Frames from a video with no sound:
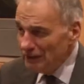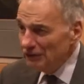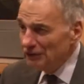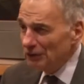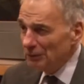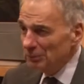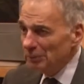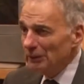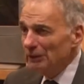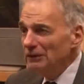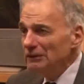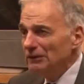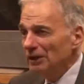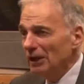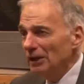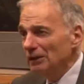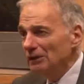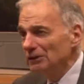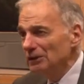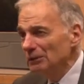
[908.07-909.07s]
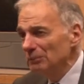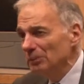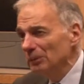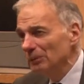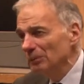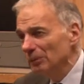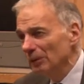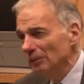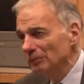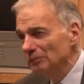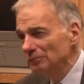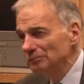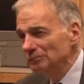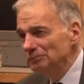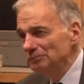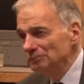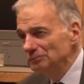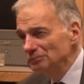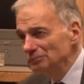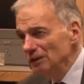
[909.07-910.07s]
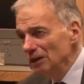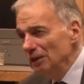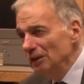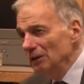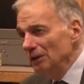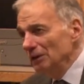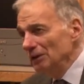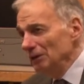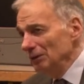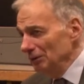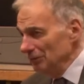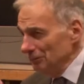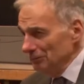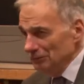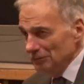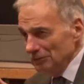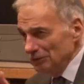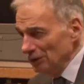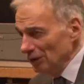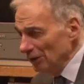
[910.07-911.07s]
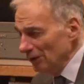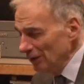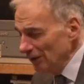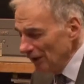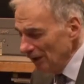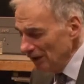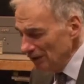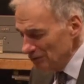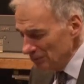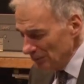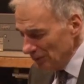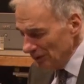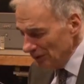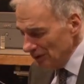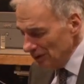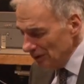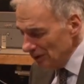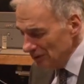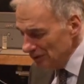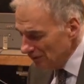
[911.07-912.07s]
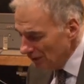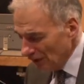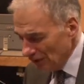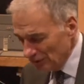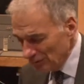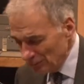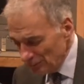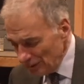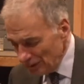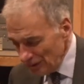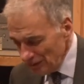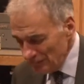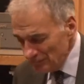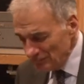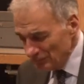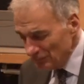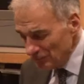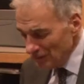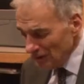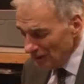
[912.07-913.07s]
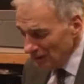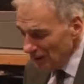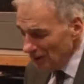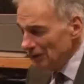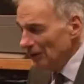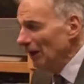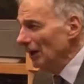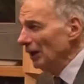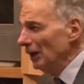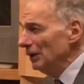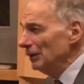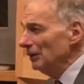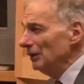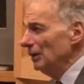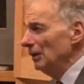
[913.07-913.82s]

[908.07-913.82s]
these are pretty talented people. Your engagement tells me that